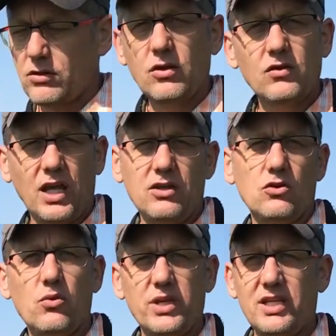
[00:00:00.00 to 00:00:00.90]
those
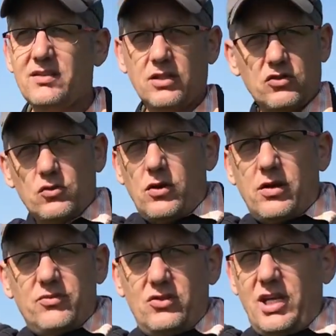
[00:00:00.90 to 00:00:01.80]
annual weeds like the
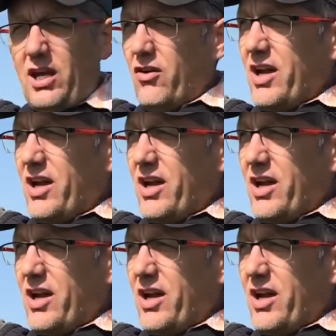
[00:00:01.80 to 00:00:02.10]
sorghum, Sudan